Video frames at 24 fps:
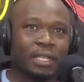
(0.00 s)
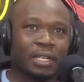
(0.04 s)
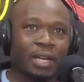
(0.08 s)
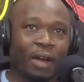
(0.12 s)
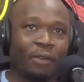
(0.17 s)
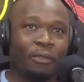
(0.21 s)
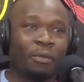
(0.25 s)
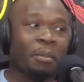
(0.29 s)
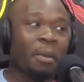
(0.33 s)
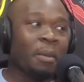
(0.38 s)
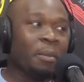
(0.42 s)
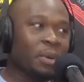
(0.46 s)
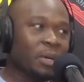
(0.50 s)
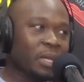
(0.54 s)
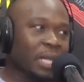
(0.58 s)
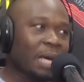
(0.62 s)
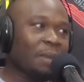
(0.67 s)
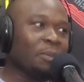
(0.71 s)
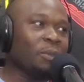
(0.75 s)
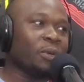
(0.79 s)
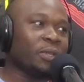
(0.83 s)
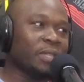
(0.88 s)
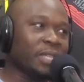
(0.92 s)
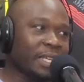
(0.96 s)
remember a
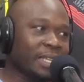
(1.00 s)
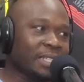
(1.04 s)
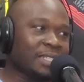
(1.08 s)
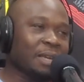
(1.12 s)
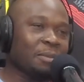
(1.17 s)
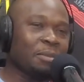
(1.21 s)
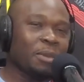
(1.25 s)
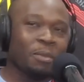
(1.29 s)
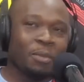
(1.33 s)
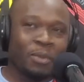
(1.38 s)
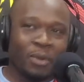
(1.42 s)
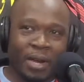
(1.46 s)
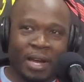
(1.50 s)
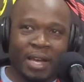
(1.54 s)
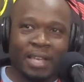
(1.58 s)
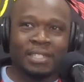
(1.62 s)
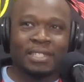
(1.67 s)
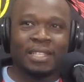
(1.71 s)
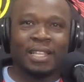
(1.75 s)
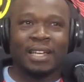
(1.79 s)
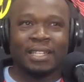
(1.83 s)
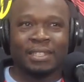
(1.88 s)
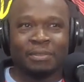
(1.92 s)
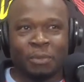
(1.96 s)
lot more things. I memorize
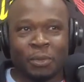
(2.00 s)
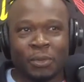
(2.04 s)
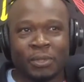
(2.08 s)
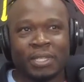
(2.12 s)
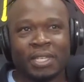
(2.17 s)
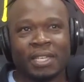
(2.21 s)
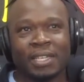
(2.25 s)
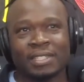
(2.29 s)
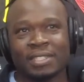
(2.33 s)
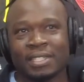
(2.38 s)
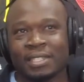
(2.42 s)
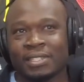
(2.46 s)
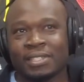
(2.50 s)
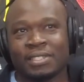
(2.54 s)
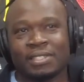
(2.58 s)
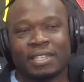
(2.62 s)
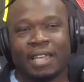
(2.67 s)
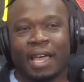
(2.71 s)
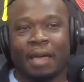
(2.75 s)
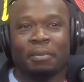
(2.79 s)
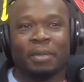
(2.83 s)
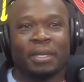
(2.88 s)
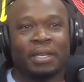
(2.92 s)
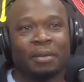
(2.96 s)
a lot more things, and
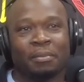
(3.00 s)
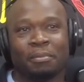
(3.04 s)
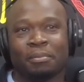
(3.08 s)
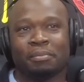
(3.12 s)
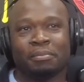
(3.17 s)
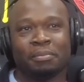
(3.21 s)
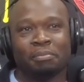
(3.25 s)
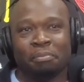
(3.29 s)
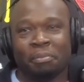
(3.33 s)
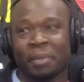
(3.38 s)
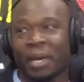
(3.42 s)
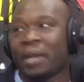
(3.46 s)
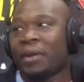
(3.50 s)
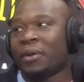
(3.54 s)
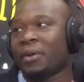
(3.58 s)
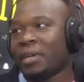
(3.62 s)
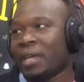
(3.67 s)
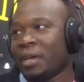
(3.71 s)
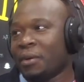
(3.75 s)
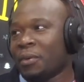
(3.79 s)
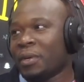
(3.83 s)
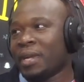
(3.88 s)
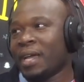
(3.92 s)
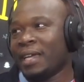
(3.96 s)
I become better
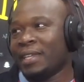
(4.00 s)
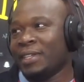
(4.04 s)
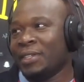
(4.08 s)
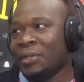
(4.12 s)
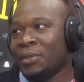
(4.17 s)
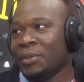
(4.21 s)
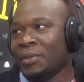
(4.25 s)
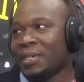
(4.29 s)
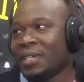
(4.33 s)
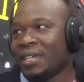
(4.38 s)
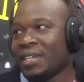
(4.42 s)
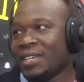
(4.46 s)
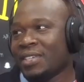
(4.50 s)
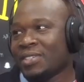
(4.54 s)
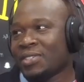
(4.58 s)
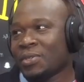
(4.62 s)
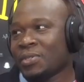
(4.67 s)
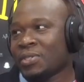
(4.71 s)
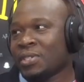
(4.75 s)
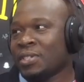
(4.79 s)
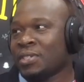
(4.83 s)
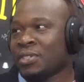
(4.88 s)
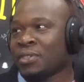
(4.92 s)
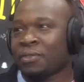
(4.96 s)
at what I do. So
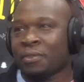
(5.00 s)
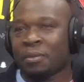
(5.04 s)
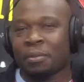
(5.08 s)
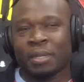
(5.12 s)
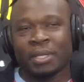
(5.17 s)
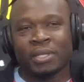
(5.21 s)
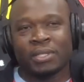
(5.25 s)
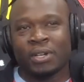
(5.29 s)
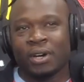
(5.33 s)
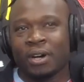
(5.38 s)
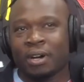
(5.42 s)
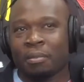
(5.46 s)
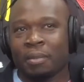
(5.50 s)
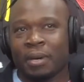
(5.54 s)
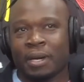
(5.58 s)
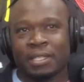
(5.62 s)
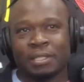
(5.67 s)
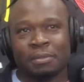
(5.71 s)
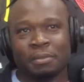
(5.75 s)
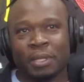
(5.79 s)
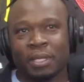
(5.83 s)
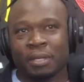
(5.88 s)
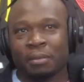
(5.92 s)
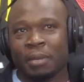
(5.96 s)
it's easier for me to talk about and
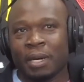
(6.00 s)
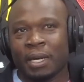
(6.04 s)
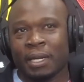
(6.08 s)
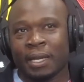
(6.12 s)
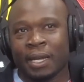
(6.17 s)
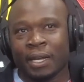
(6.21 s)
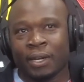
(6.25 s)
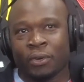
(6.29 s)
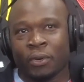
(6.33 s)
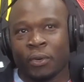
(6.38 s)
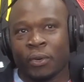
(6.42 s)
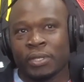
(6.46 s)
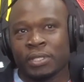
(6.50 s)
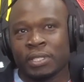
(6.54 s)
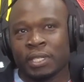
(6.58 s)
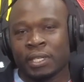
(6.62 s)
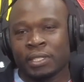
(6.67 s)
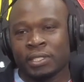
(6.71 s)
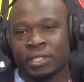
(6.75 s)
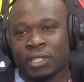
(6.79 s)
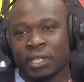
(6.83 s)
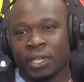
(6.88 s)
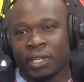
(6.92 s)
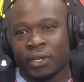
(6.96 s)
speak about, and I grow as an
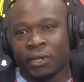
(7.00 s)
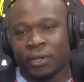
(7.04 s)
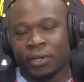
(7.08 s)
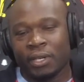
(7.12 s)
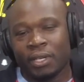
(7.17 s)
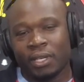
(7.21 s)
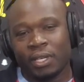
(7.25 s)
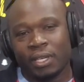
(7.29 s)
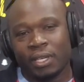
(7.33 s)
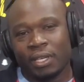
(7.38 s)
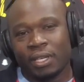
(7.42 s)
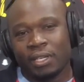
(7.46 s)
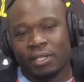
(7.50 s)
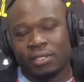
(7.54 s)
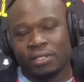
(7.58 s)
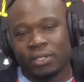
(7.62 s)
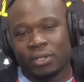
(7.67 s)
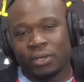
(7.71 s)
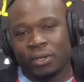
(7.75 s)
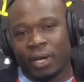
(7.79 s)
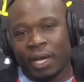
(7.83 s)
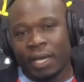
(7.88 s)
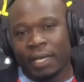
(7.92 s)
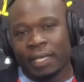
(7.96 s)
engineer.
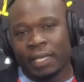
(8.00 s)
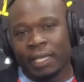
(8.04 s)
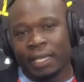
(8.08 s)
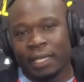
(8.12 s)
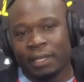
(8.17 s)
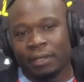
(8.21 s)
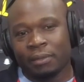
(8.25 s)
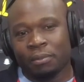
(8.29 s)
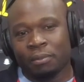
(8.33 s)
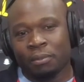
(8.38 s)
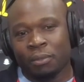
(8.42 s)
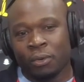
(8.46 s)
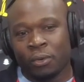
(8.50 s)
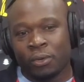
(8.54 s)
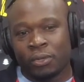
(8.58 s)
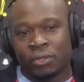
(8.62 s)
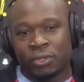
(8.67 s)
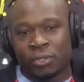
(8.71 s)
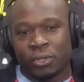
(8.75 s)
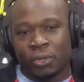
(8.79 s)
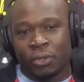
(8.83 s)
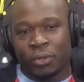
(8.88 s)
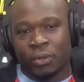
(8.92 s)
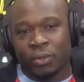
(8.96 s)
So I get more
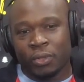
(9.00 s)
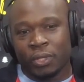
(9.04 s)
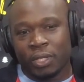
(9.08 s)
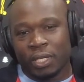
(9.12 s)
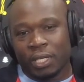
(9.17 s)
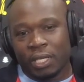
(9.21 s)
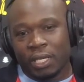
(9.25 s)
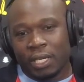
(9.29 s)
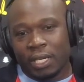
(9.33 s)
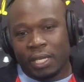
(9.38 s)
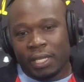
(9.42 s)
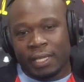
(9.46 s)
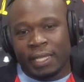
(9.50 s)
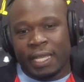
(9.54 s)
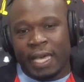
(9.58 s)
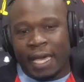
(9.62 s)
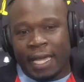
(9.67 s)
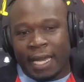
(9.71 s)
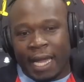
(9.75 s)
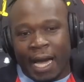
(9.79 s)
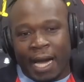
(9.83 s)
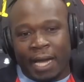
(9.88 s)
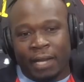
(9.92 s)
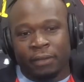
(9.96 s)
so
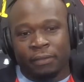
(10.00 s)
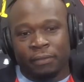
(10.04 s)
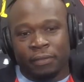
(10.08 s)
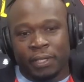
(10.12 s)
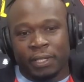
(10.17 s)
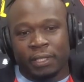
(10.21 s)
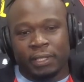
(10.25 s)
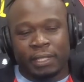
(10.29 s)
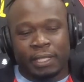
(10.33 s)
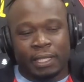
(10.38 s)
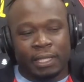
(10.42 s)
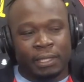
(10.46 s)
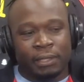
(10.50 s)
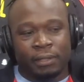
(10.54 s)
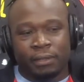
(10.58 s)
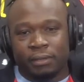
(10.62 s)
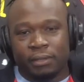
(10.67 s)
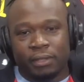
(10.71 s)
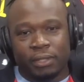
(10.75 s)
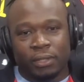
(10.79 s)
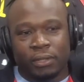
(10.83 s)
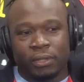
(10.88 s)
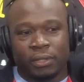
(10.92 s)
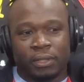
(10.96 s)
that out of it than
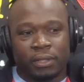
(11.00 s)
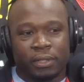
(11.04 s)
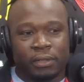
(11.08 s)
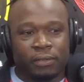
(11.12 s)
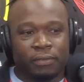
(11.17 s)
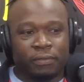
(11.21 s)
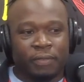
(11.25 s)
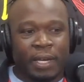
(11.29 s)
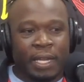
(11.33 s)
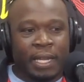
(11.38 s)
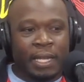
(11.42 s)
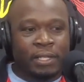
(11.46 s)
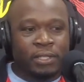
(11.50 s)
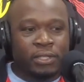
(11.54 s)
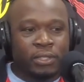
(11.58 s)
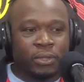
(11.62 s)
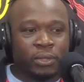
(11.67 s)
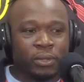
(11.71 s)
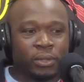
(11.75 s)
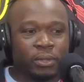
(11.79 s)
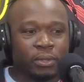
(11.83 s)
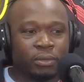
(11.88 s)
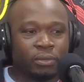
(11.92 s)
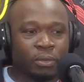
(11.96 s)
the
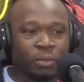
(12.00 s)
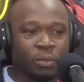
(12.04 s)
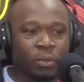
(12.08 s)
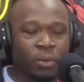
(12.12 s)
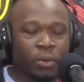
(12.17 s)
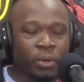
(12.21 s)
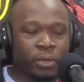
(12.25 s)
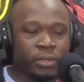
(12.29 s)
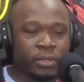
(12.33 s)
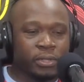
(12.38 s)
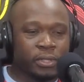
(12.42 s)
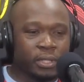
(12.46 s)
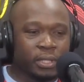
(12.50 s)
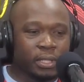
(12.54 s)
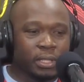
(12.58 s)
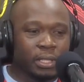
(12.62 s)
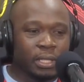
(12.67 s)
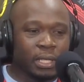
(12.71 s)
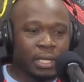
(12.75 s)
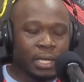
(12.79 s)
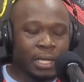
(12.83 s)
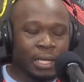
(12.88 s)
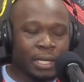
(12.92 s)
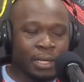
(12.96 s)
financial rewards.
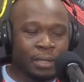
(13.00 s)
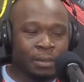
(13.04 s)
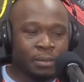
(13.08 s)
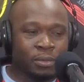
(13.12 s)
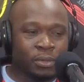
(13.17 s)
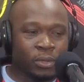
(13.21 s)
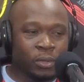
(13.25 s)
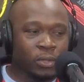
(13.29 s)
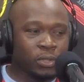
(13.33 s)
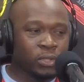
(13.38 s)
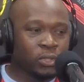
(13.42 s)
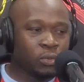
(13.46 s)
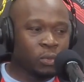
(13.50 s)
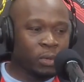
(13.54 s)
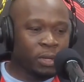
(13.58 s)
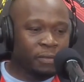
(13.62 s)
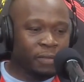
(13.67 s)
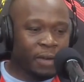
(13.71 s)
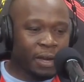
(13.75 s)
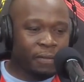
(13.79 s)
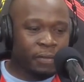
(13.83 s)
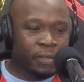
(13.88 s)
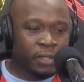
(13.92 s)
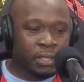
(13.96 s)
So it's
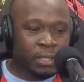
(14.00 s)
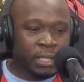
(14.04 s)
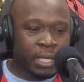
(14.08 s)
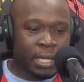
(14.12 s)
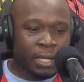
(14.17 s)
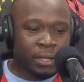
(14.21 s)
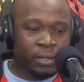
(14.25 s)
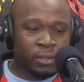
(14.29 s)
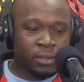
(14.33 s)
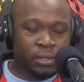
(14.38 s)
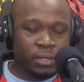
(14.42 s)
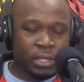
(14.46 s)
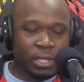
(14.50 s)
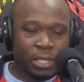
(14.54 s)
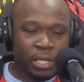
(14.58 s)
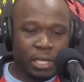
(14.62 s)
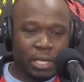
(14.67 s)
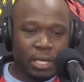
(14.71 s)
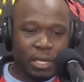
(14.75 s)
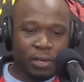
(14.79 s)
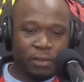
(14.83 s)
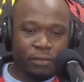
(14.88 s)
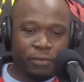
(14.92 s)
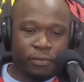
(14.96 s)
$2,500
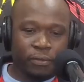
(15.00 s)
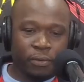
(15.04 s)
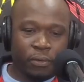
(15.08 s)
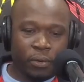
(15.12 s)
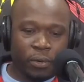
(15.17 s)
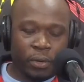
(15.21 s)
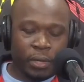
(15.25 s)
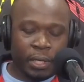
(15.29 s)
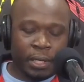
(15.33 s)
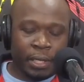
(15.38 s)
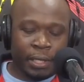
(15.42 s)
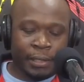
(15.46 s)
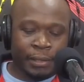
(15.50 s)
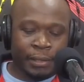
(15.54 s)
for